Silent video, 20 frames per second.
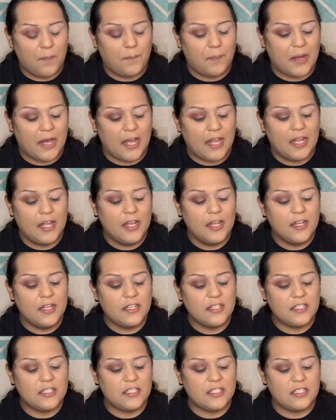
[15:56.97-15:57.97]
But
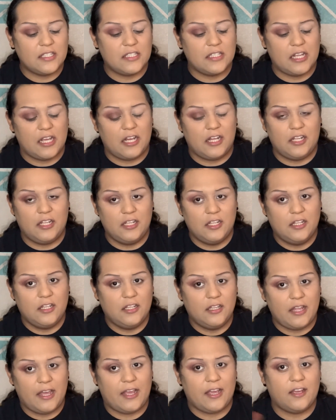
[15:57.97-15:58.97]
still,
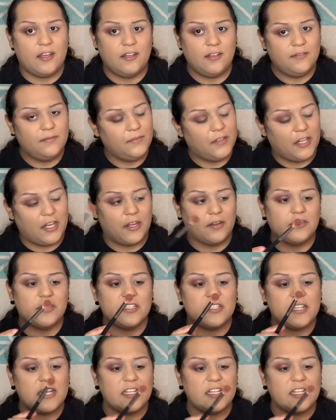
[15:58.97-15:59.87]
like, you know, just as